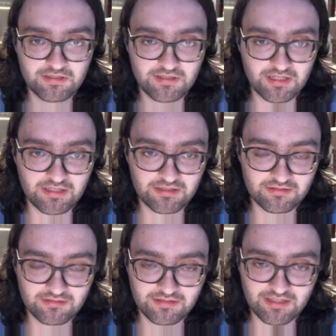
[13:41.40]
and
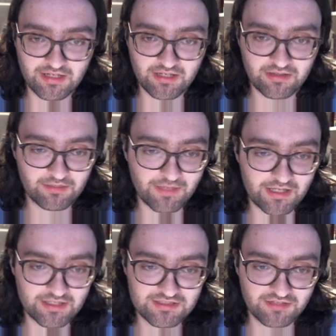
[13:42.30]
deny them
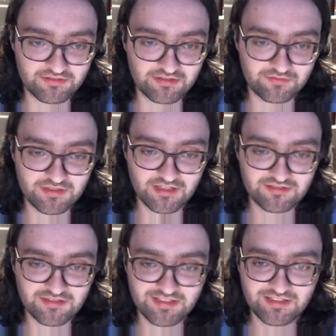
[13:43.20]
any chances of
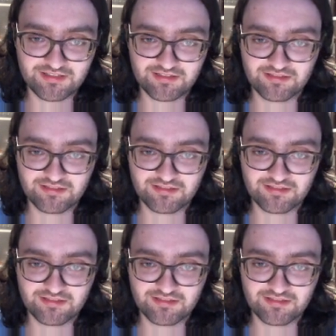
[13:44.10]
castling.